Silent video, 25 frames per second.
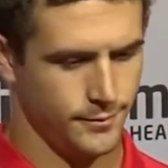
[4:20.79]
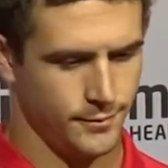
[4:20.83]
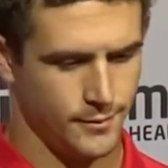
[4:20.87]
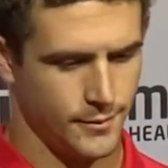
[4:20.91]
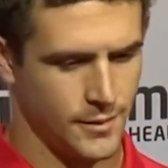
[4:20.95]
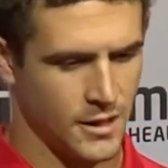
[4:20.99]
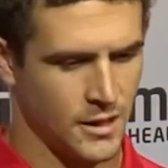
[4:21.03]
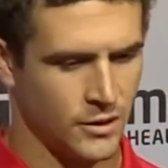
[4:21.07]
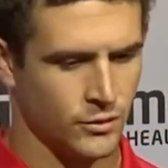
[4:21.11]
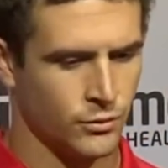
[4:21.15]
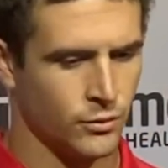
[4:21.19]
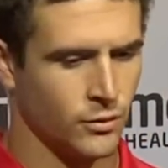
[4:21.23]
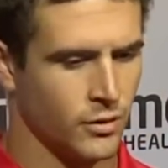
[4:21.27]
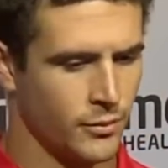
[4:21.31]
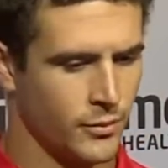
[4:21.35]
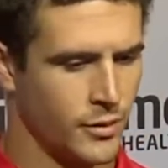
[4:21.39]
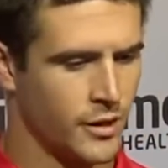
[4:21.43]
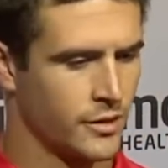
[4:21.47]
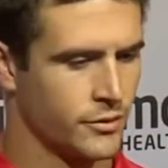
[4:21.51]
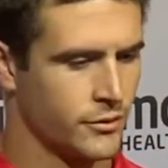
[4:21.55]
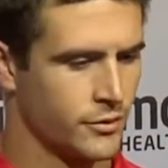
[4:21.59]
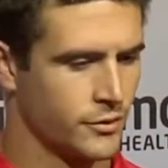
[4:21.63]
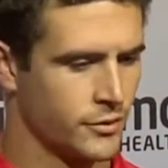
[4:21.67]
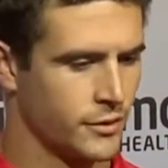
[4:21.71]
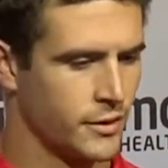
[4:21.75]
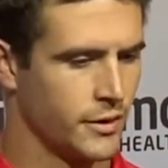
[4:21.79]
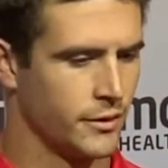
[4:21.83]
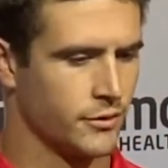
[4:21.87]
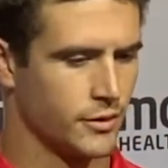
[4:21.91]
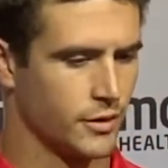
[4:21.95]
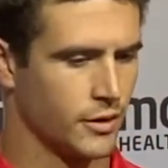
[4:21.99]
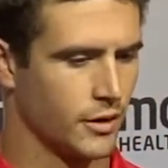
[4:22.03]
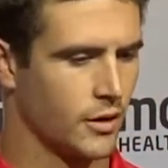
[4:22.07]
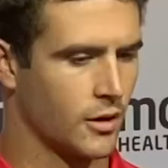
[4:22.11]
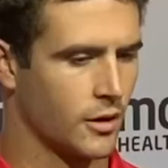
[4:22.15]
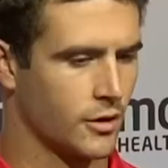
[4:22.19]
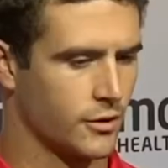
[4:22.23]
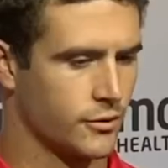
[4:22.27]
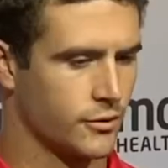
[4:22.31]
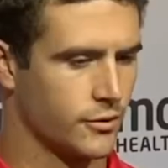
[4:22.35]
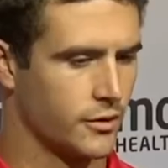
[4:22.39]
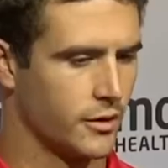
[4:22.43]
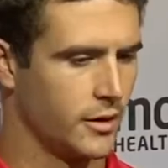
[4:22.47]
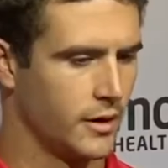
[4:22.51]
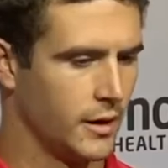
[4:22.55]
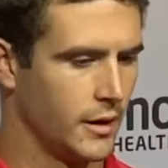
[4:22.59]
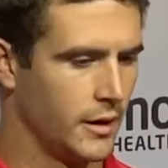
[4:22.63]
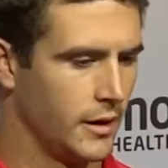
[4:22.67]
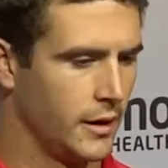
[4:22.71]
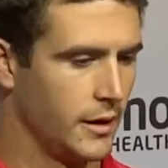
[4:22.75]
he's one of the best receivers in the country,
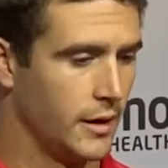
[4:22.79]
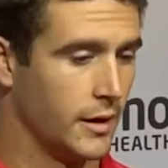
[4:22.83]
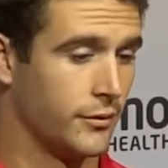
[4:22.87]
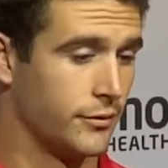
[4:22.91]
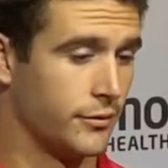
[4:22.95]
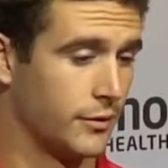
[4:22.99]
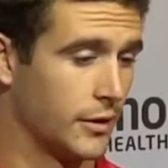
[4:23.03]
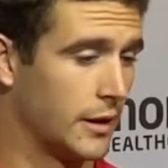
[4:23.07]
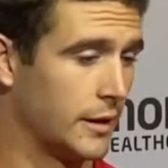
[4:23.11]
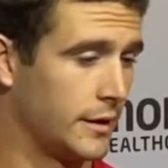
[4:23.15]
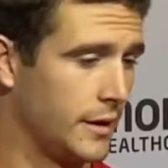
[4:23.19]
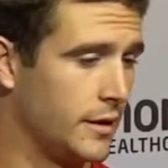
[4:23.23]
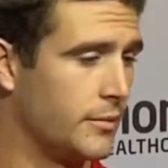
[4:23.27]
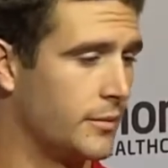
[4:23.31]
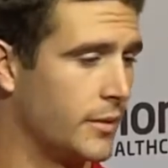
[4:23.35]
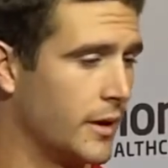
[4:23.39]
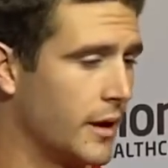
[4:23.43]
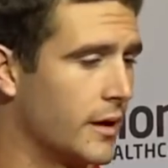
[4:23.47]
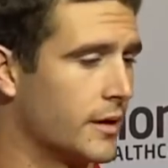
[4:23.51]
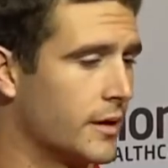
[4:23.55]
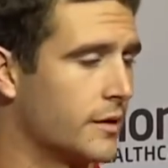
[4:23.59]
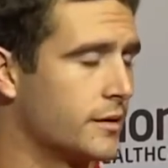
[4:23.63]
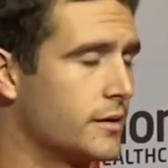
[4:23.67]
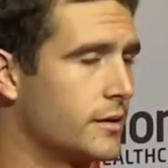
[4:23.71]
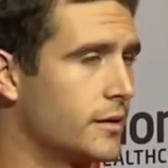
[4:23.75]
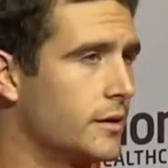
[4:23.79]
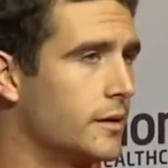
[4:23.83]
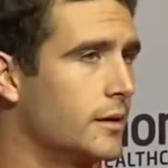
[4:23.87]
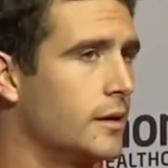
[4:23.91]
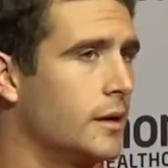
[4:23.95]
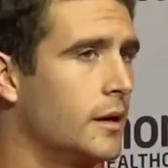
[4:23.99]
if not the best.